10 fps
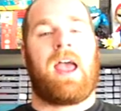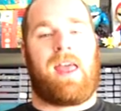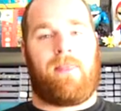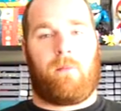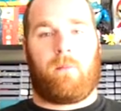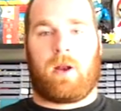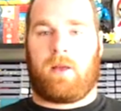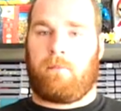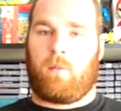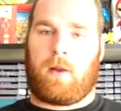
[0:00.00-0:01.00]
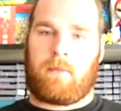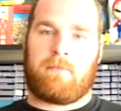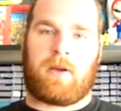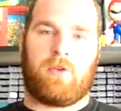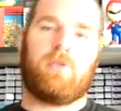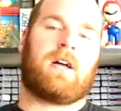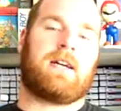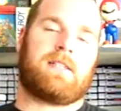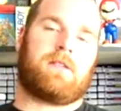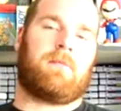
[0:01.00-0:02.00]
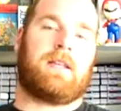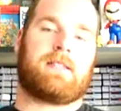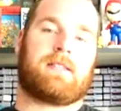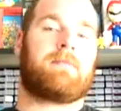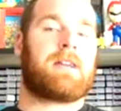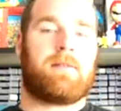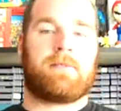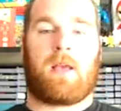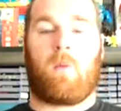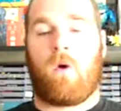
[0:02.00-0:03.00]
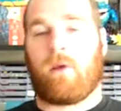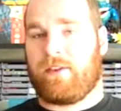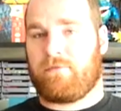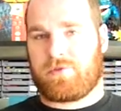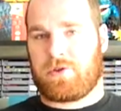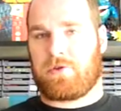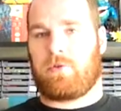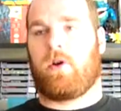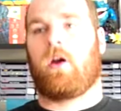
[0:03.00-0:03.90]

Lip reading: And what I mean by utilize them is sometimes they won't give them to you.